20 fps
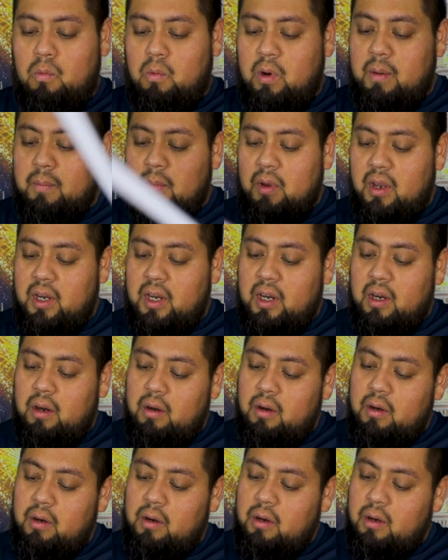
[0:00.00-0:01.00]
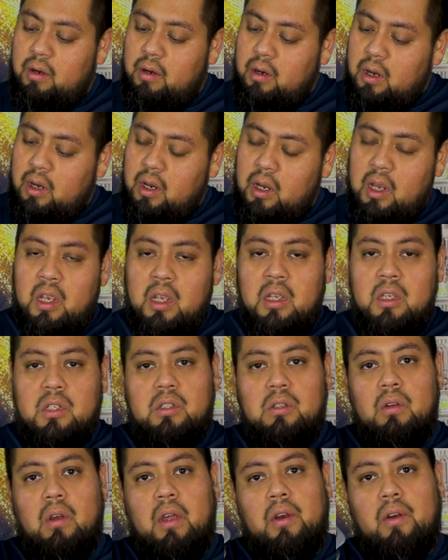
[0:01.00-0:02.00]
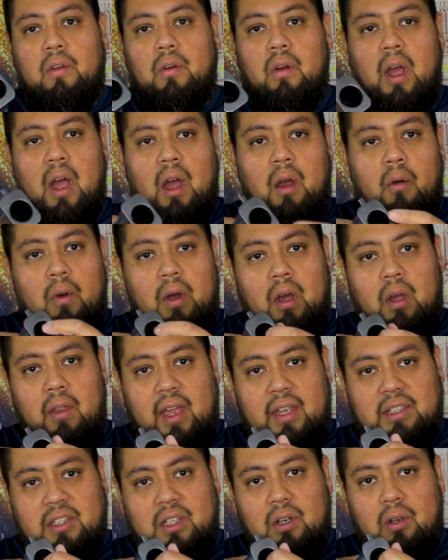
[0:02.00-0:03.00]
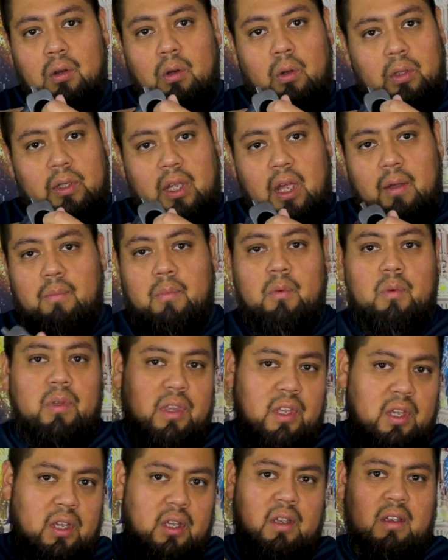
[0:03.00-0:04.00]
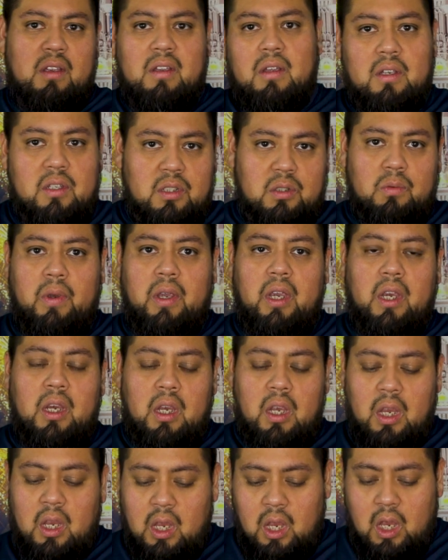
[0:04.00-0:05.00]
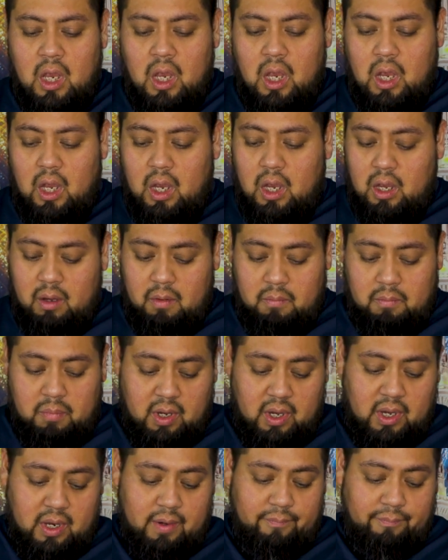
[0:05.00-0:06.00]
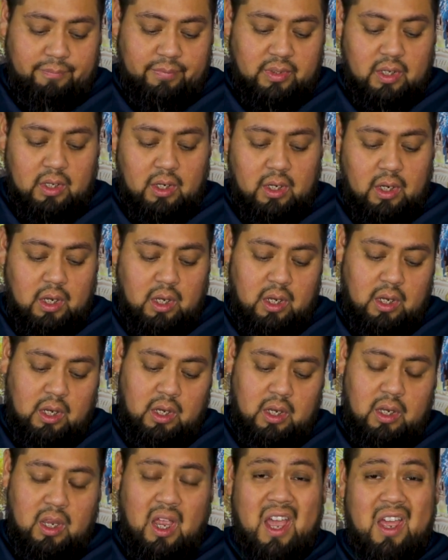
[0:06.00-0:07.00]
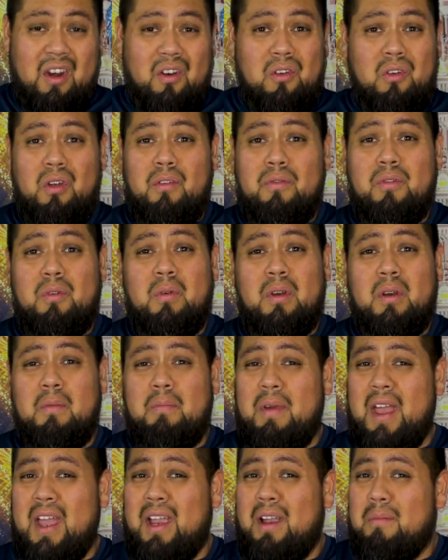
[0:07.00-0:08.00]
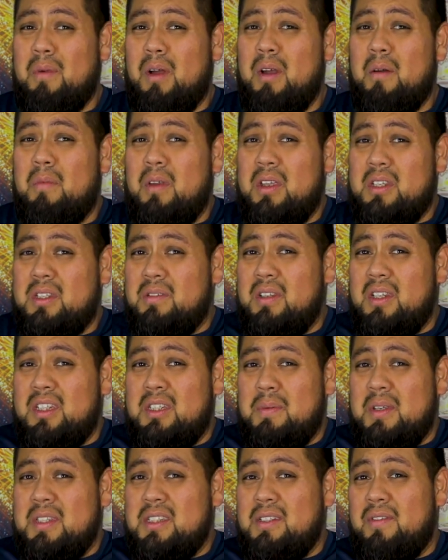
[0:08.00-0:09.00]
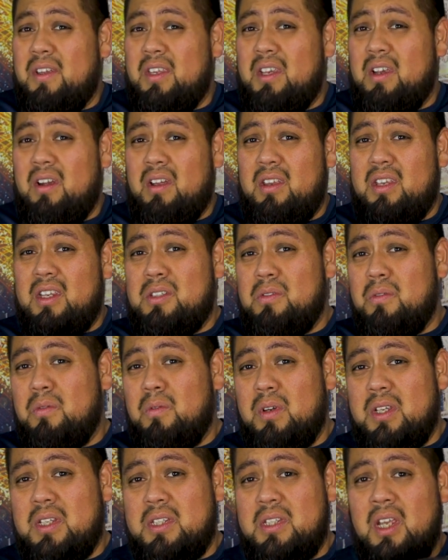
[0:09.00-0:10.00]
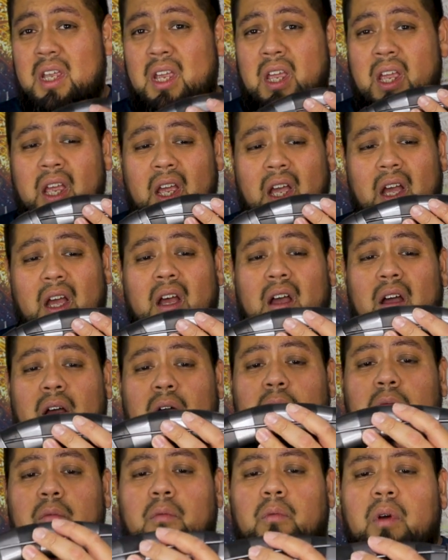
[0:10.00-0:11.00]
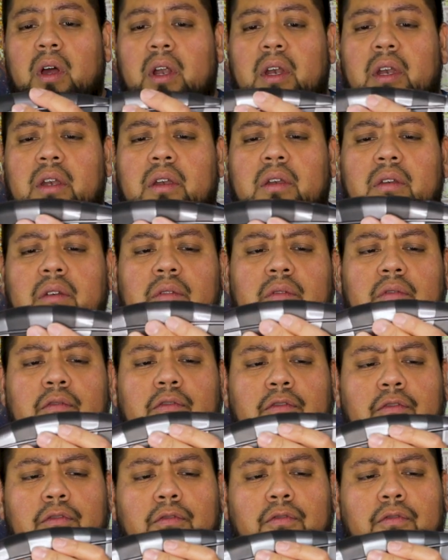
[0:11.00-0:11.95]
rim on here, so I don't know how well that's gonna hold up with a, a swing, um, but I don't know if you want to bang them up, as expensive as they are. This one was uh, one